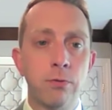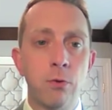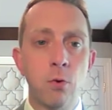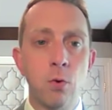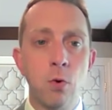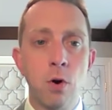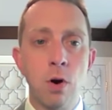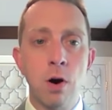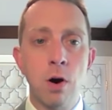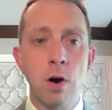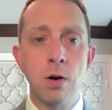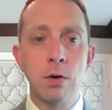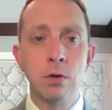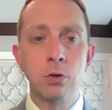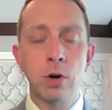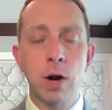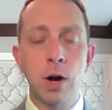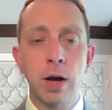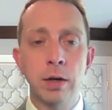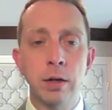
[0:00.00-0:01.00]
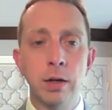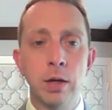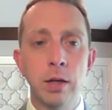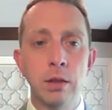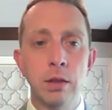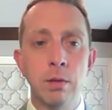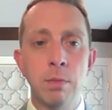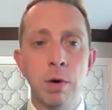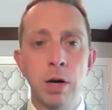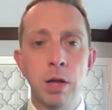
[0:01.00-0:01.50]
for trying to
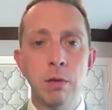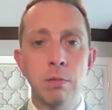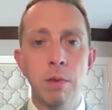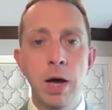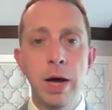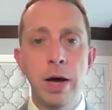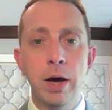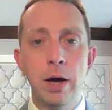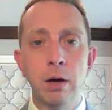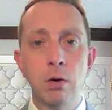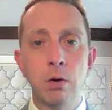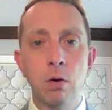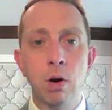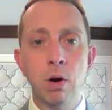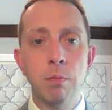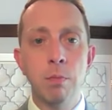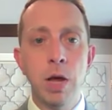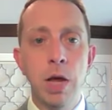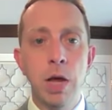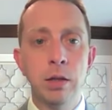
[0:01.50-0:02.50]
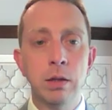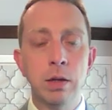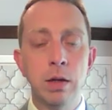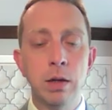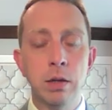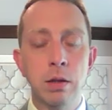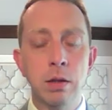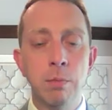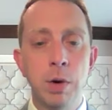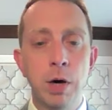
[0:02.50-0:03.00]
get the money back or
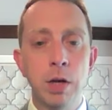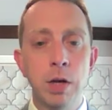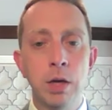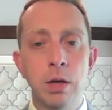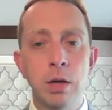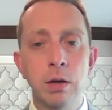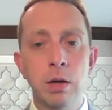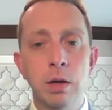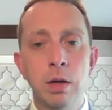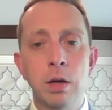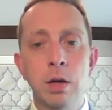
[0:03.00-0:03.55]
abandoning the money.